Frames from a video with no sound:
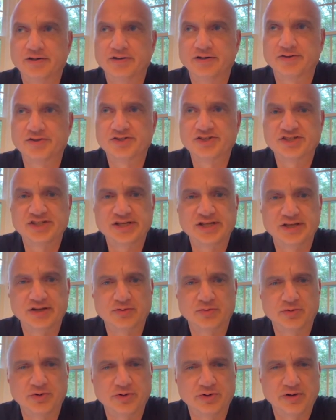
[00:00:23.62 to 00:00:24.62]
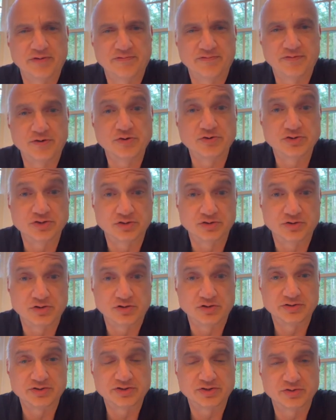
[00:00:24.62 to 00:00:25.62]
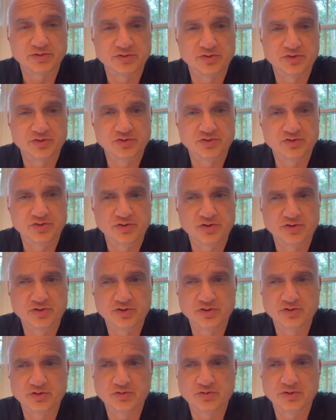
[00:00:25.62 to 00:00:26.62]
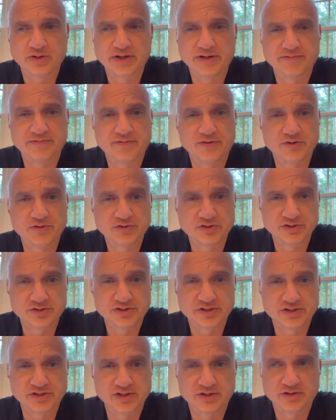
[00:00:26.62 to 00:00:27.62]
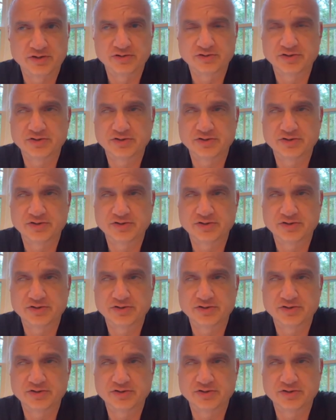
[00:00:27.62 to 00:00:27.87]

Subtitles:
C, where you have function calls. So you can create functions in there.